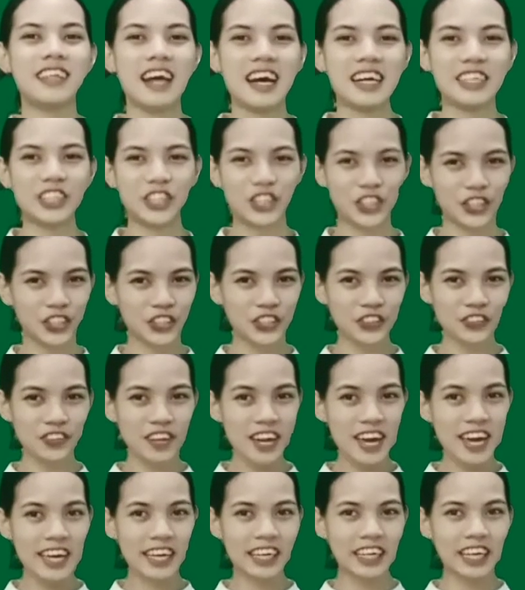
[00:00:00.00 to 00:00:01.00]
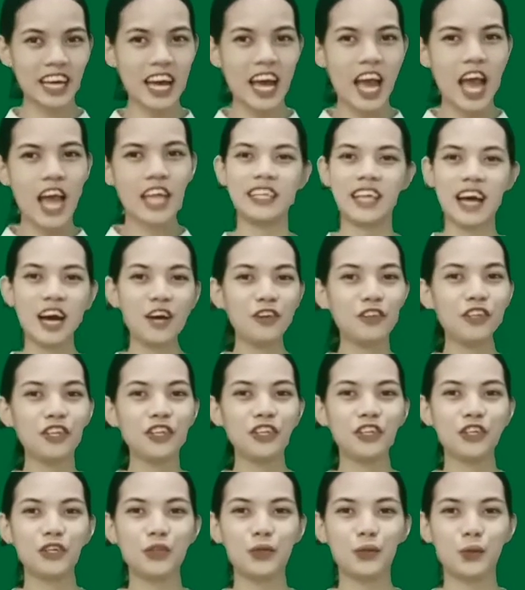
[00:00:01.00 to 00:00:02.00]
That's correct. Now
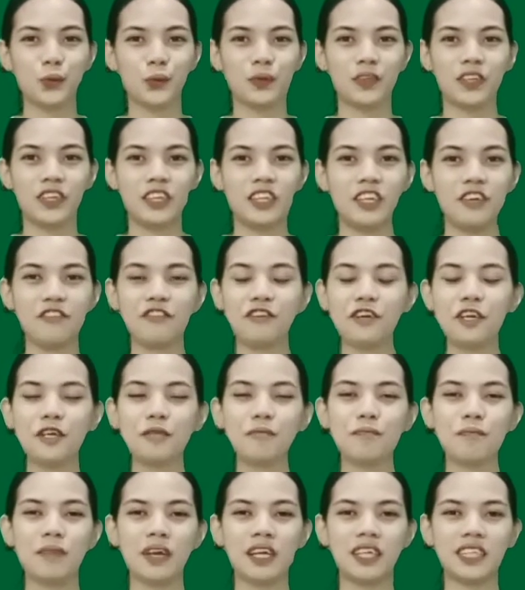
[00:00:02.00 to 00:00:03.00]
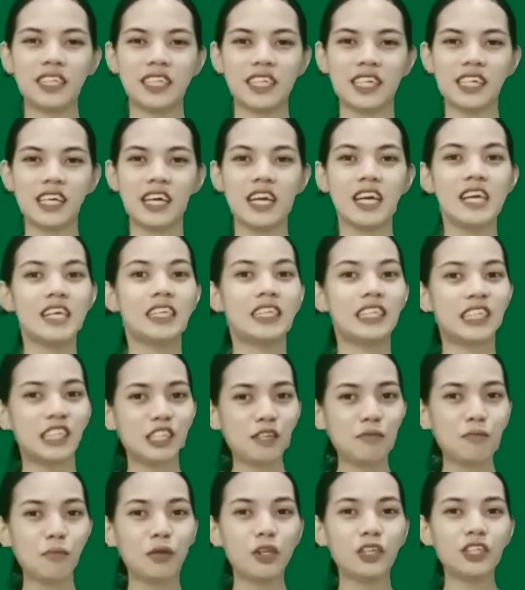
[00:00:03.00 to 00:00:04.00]
that you know the different basic
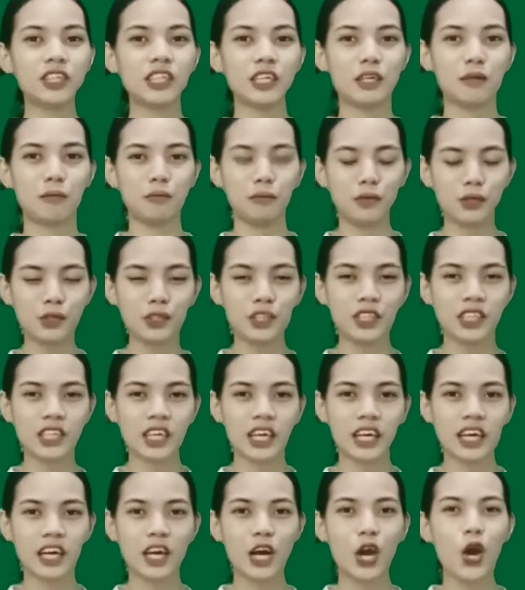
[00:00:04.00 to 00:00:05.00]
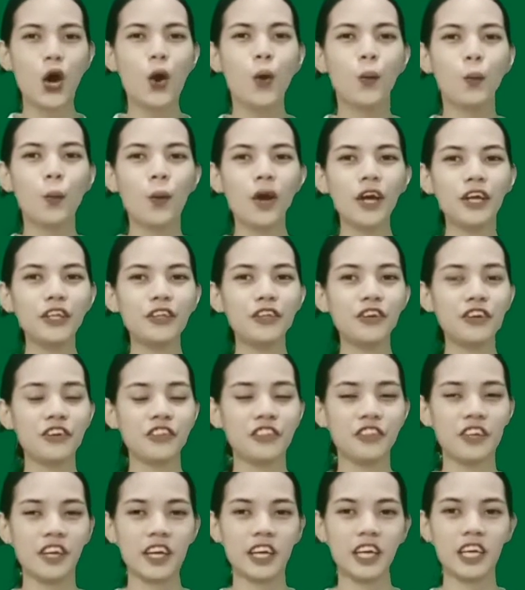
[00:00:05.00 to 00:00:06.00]
symbols in music, why do
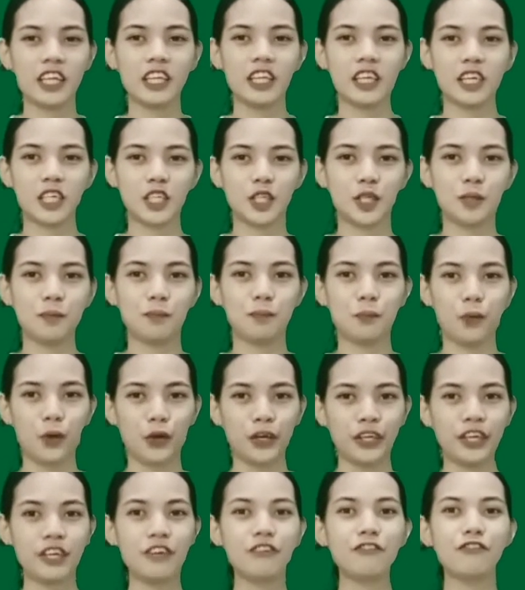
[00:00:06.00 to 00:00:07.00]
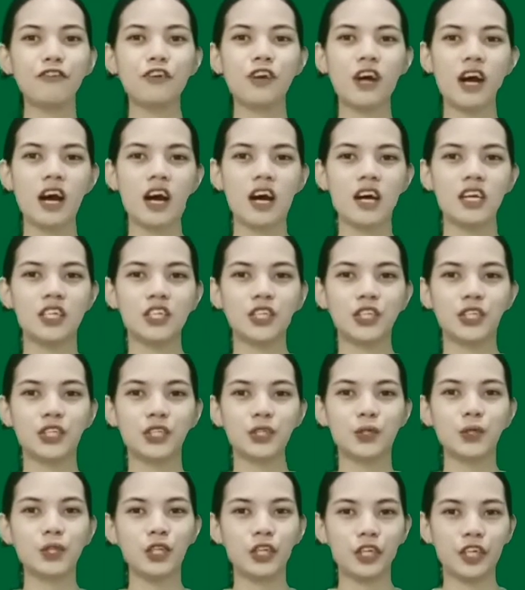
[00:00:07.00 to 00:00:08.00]
you think it is important for us
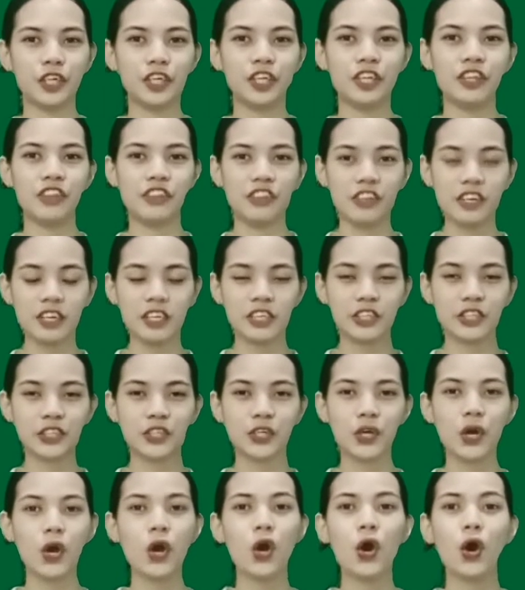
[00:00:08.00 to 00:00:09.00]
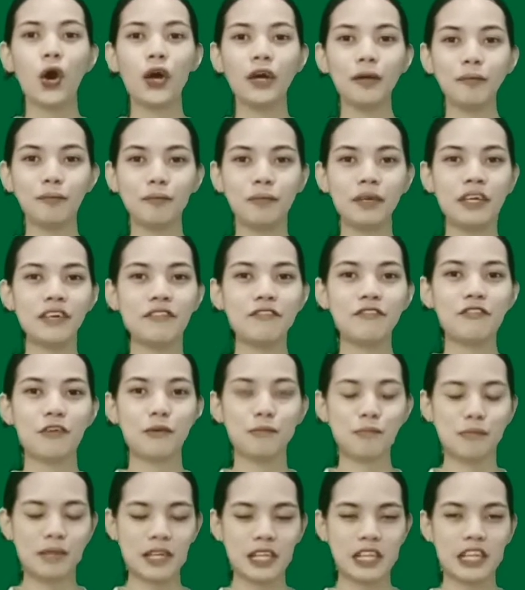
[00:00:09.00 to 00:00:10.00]
to learn this or be
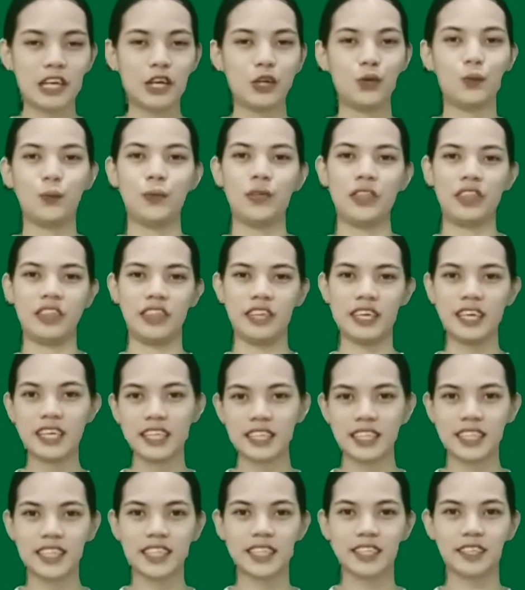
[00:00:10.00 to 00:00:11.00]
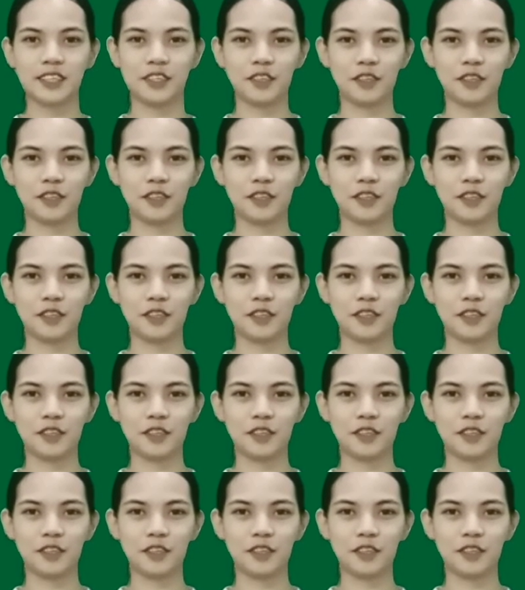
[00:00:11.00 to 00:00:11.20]
familiar with this?